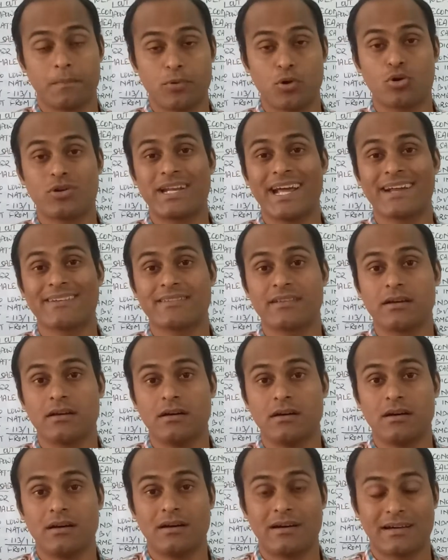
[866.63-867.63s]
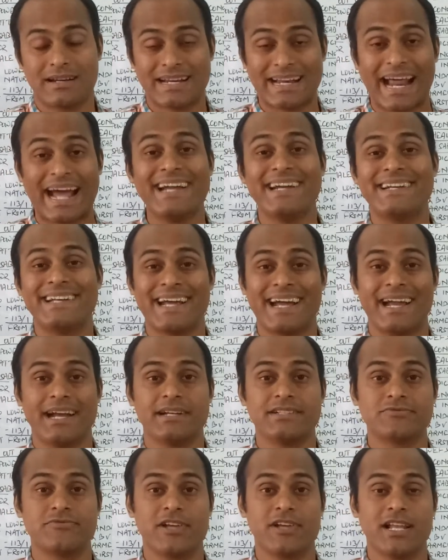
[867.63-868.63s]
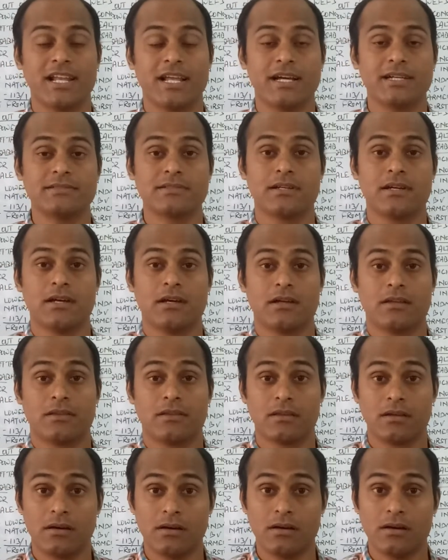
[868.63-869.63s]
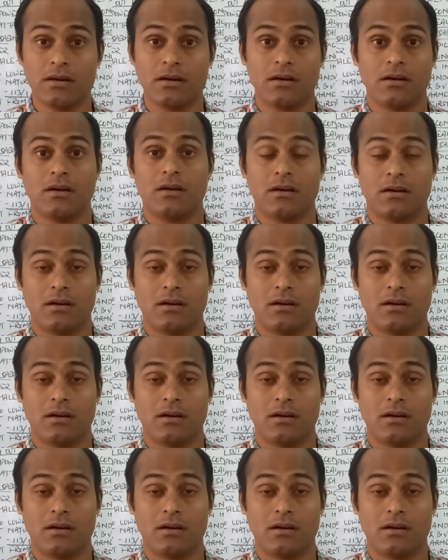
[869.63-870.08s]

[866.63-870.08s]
protect the right as well as the